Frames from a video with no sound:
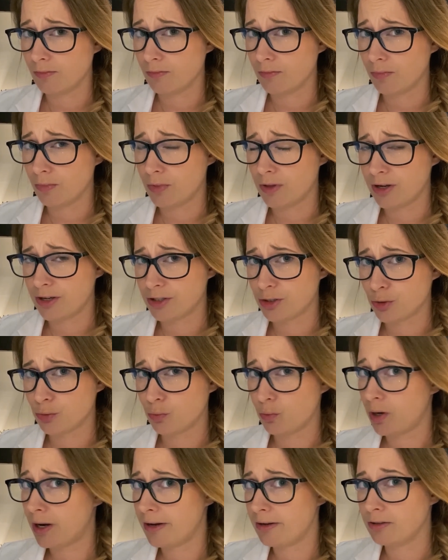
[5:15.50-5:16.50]
That's
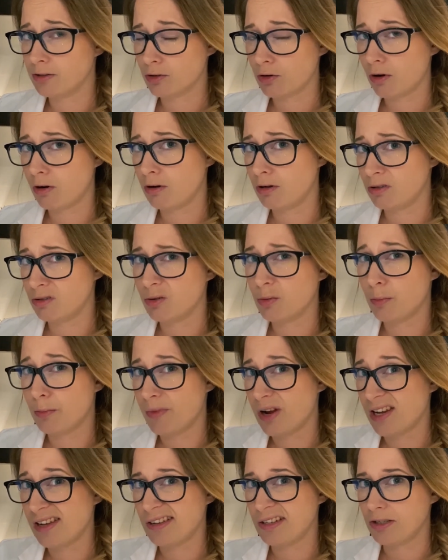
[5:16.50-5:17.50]
why it's called
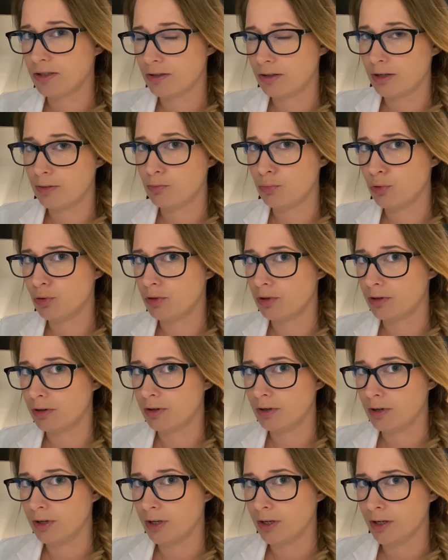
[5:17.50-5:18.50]
melt and pour.
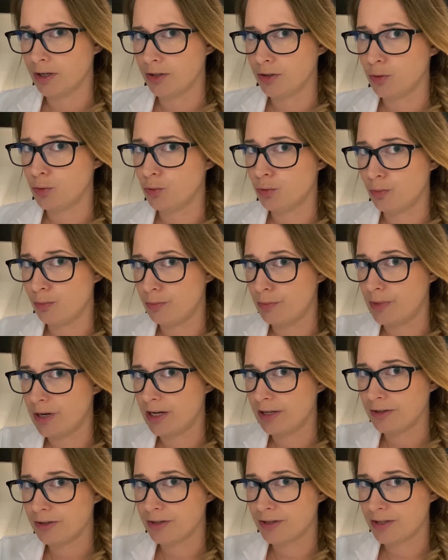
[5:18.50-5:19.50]
You
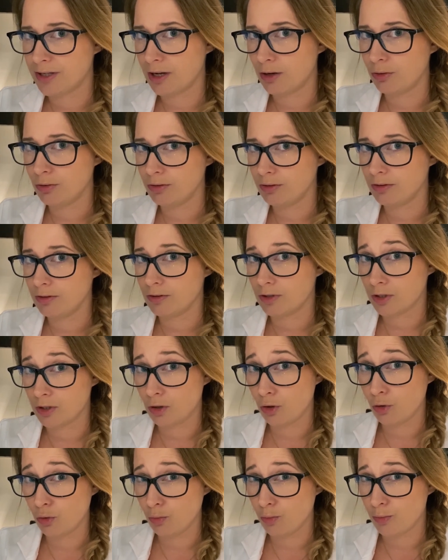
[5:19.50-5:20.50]
melt down
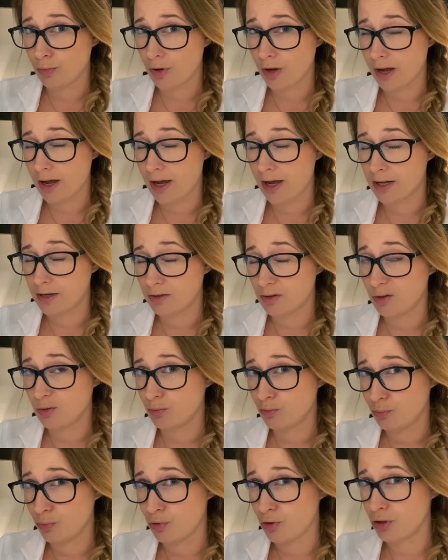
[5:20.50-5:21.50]
soap and
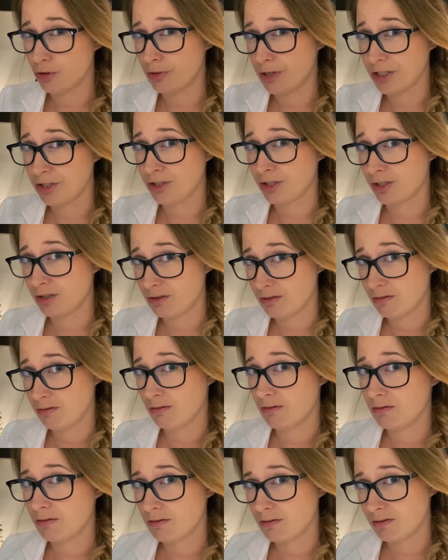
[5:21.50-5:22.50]
pour it
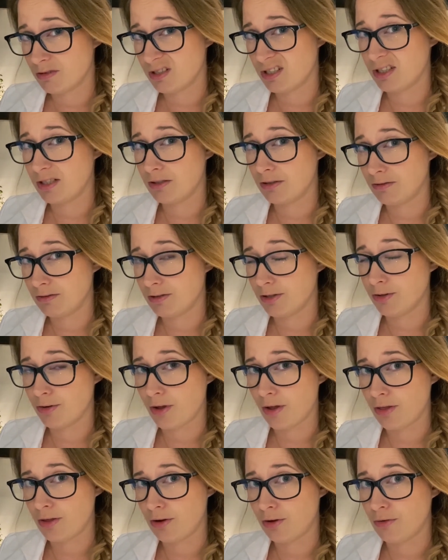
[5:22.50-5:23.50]
in
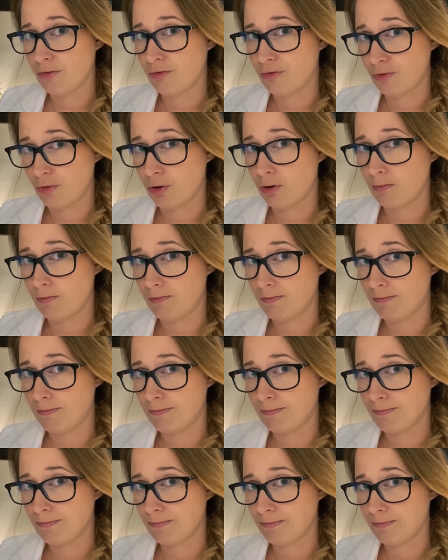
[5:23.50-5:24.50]
another form.
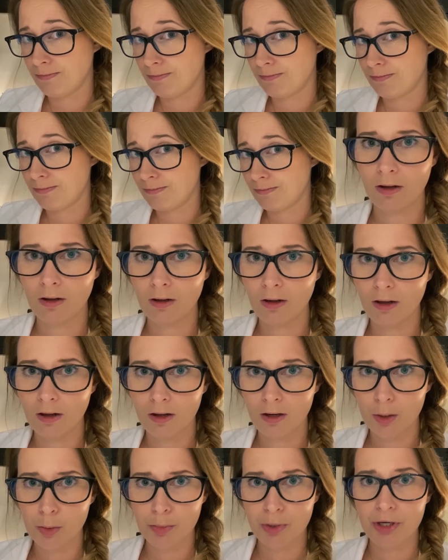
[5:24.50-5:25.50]

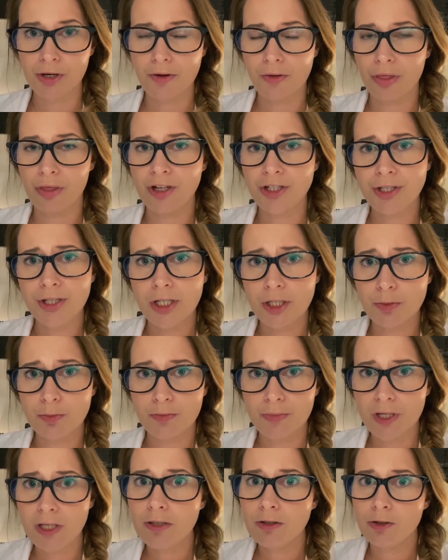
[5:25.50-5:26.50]
But this doesn't
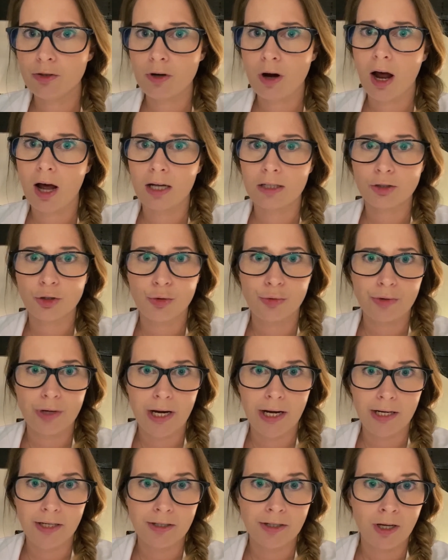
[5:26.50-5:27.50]
mean you can't
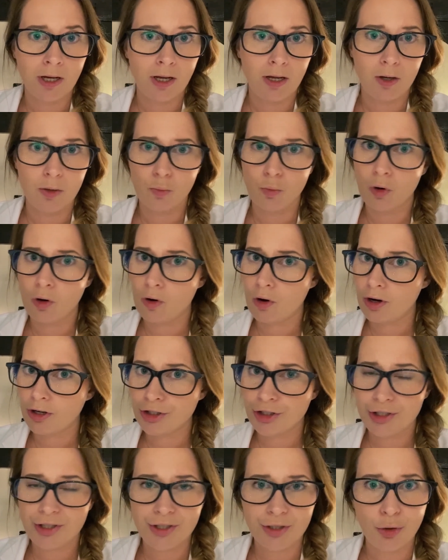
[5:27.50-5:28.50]
create
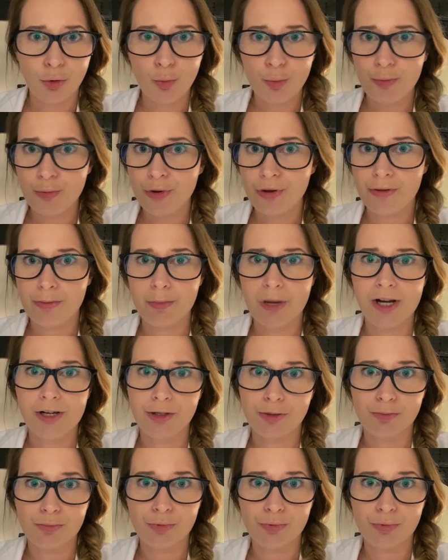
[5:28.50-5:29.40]
gorgeous soap with Melt and